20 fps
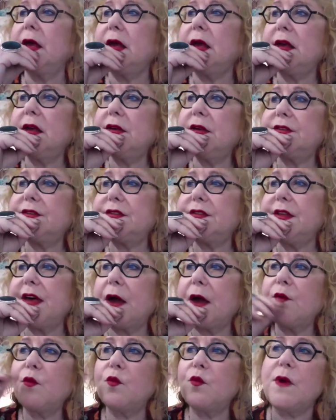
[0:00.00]
is
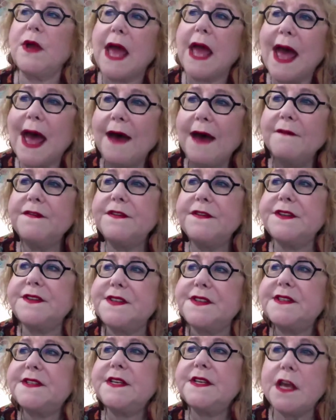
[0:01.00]
that we have
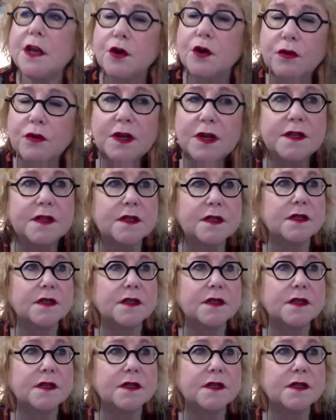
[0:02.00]
this secret